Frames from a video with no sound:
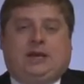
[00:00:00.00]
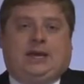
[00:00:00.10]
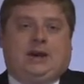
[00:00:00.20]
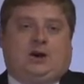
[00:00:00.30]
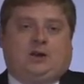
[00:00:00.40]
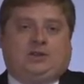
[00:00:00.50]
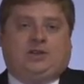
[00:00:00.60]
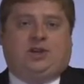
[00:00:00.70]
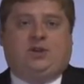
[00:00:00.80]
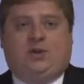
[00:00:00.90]
It
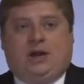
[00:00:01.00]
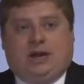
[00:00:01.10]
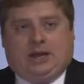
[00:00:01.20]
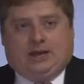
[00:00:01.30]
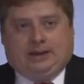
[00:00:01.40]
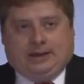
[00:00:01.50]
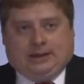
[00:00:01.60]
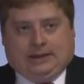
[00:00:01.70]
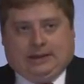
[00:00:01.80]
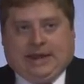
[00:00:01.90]
also,
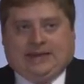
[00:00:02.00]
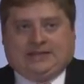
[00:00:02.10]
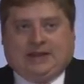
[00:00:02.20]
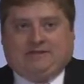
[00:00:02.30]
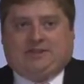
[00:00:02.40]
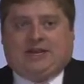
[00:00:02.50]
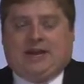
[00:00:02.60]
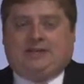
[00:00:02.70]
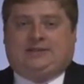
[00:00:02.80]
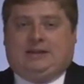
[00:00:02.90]
as I've
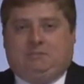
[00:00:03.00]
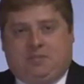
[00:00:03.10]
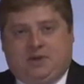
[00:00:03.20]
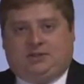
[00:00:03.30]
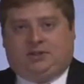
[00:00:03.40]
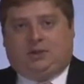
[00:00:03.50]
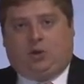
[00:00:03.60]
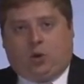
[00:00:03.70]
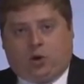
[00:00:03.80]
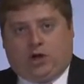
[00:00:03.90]
said, is a mental
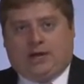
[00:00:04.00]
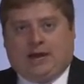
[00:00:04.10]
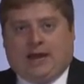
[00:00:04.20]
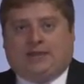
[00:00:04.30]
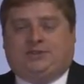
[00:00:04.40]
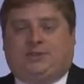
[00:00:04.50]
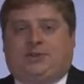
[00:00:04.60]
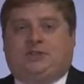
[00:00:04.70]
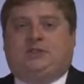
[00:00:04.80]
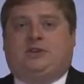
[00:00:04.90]
organizer,
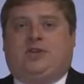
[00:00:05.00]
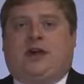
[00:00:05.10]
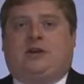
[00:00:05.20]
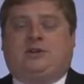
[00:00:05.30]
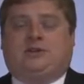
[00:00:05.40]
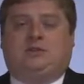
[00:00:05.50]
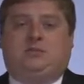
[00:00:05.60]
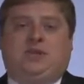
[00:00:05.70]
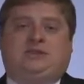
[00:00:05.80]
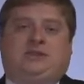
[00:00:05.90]
and so that also
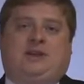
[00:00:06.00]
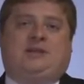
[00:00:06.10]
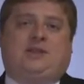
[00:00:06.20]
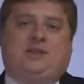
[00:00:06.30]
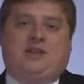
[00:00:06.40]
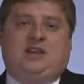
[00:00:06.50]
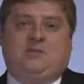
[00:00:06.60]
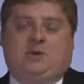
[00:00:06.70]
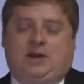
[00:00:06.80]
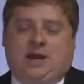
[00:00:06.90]
means that the
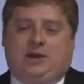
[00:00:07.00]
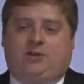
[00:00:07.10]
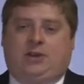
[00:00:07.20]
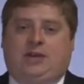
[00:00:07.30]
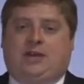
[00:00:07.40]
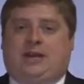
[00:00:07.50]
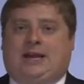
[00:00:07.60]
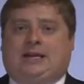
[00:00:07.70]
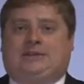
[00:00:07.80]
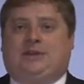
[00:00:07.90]
theme not only can
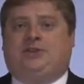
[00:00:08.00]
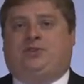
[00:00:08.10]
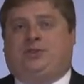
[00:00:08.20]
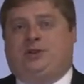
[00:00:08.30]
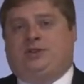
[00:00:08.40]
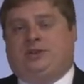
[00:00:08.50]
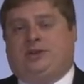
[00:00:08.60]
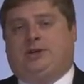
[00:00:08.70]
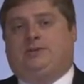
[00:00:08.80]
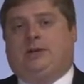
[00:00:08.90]
cause a juror
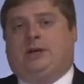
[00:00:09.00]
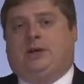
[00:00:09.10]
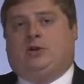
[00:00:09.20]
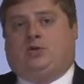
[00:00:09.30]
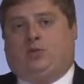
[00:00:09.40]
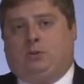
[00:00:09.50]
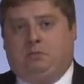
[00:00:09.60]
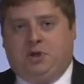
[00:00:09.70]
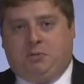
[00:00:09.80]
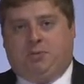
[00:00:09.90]
to
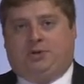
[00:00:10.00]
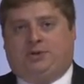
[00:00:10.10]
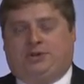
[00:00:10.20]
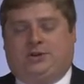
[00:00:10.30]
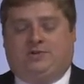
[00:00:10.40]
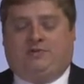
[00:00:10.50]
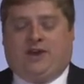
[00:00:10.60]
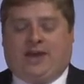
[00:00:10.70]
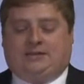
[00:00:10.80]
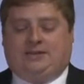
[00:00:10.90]
remember certain
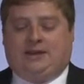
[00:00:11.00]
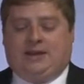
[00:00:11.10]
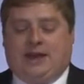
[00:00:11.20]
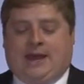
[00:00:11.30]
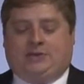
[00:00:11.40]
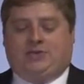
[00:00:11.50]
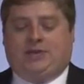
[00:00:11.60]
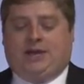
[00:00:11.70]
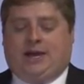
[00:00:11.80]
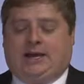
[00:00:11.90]
facts, it can
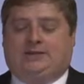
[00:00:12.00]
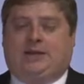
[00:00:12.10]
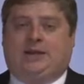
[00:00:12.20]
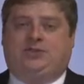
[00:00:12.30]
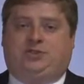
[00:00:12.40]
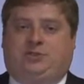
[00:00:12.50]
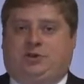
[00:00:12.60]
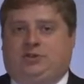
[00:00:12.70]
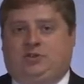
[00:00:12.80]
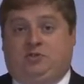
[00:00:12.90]
actually cause a
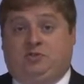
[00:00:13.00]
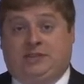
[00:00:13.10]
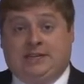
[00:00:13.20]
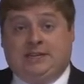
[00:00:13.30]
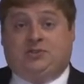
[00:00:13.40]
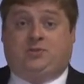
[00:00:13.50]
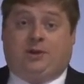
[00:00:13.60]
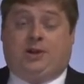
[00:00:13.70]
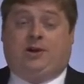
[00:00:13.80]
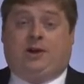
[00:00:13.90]
juror to
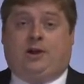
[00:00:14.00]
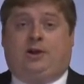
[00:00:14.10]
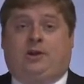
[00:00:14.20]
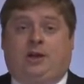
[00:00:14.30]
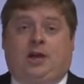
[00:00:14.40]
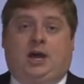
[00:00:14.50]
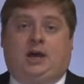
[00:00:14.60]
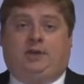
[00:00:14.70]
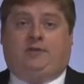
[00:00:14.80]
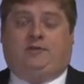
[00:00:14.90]
disregard
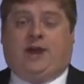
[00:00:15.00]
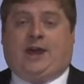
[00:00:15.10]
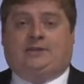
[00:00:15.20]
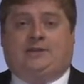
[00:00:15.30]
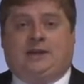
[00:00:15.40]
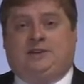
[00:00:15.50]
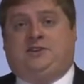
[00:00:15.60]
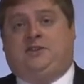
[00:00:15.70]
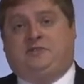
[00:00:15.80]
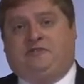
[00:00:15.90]
other facts that
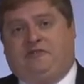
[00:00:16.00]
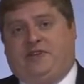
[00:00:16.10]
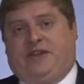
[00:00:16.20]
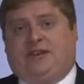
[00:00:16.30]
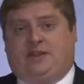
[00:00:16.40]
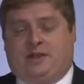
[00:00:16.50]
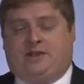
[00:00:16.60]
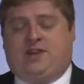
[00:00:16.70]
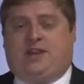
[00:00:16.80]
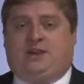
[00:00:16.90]
don't fit the
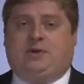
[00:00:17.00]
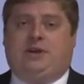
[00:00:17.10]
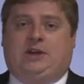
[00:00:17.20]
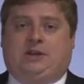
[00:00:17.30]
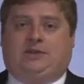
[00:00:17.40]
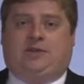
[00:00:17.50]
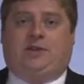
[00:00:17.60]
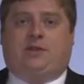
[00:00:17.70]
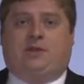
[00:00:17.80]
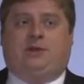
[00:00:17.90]
theme. So
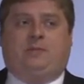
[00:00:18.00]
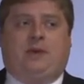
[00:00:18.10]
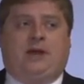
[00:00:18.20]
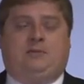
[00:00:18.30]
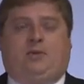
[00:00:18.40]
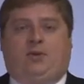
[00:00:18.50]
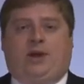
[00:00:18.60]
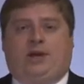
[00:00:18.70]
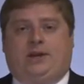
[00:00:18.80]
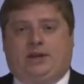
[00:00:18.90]
the third main
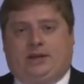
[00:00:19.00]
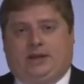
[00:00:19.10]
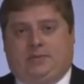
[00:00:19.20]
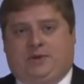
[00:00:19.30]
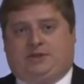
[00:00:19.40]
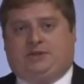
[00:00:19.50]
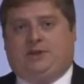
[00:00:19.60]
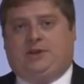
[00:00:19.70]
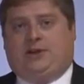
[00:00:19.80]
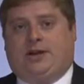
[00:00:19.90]
point that Ms.
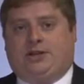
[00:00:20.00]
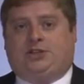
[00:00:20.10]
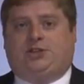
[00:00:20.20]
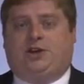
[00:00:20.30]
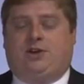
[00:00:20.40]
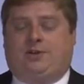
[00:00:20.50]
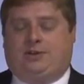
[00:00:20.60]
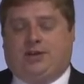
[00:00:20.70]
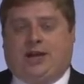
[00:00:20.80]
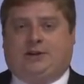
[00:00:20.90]
Singer has shown,
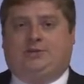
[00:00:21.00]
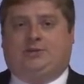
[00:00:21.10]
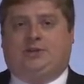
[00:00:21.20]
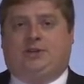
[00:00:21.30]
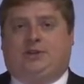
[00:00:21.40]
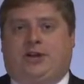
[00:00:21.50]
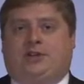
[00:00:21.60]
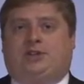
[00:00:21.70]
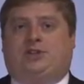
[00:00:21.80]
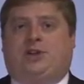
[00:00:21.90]
or Dr. Singer
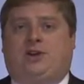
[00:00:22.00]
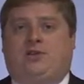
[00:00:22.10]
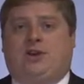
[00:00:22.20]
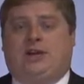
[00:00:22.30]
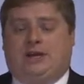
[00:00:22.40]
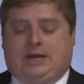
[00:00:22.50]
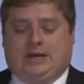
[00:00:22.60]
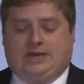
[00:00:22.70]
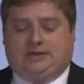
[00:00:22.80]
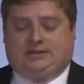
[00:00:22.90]
has shown,
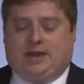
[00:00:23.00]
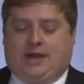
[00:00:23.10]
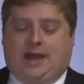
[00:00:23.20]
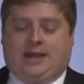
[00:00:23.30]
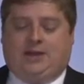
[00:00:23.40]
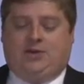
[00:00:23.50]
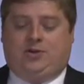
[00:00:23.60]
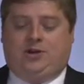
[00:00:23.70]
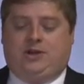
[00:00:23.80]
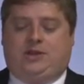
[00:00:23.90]
is that a
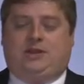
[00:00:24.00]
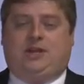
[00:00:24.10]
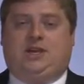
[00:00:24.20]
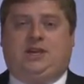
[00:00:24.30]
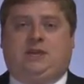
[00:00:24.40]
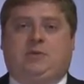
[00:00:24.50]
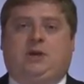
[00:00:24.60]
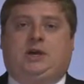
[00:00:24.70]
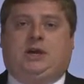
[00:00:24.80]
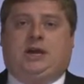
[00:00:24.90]
good theme
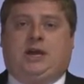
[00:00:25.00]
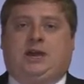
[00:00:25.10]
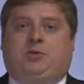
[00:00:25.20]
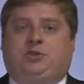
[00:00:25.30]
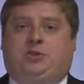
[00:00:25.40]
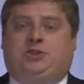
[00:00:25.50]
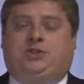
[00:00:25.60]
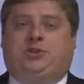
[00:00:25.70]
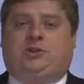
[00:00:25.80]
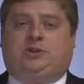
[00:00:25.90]
enables the
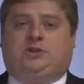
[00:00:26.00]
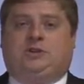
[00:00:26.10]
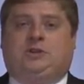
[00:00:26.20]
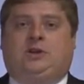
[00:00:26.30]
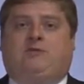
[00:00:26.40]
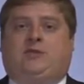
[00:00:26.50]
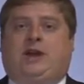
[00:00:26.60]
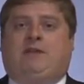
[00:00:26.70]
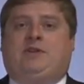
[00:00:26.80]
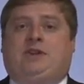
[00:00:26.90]
jurors to look for
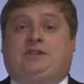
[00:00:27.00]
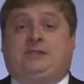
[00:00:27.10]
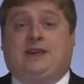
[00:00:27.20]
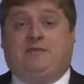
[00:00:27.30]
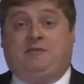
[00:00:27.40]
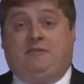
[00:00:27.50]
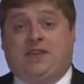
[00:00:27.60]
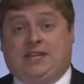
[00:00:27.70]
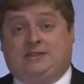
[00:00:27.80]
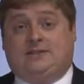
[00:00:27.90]
evidence that
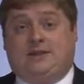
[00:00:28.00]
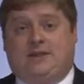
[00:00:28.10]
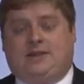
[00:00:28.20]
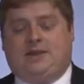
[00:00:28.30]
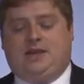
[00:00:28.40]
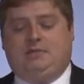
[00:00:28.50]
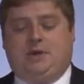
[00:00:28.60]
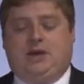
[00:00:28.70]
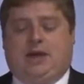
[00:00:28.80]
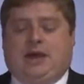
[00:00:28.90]
fits the
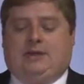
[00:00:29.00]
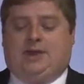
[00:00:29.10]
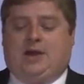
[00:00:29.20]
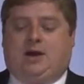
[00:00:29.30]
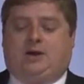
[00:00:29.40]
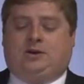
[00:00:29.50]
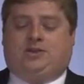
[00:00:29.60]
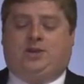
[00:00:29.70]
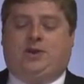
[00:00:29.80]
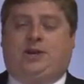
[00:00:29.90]
theme, and then it
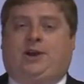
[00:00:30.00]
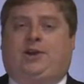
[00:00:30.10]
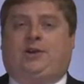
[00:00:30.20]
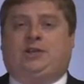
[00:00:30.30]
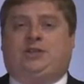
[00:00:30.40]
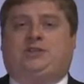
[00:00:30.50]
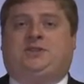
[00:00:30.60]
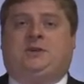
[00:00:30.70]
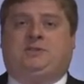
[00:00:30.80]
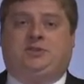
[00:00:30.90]
also encourages
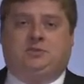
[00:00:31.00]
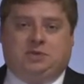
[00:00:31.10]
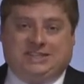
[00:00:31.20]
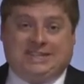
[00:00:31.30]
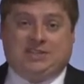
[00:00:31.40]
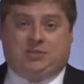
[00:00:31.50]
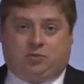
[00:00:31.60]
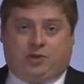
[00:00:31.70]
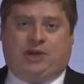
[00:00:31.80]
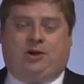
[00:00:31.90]
them to
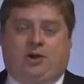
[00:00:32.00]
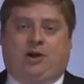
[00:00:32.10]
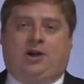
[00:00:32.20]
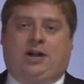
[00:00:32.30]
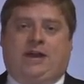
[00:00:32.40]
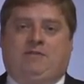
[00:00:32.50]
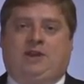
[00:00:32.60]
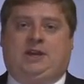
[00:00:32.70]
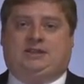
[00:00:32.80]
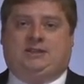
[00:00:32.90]
disregard
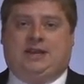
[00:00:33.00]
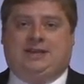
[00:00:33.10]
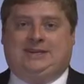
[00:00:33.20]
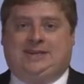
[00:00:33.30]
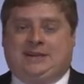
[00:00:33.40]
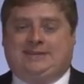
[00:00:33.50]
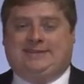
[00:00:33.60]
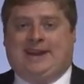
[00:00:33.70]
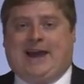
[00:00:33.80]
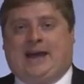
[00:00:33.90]
evidence that does
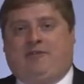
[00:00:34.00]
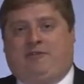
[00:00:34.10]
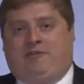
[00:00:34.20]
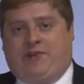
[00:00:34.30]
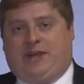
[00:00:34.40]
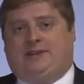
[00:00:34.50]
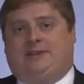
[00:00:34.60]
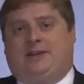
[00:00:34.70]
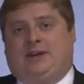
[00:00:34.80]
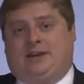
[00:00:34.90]
not
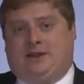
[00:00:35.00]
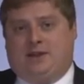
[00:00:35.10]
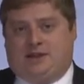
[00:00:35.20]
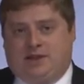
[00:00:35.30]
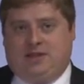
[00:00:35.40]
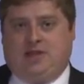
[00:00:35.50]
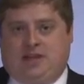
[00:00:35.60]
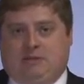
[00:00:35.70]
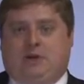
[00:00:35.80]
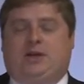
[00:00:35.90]
fit the
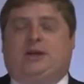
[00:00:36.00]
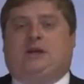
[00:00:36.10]
theme.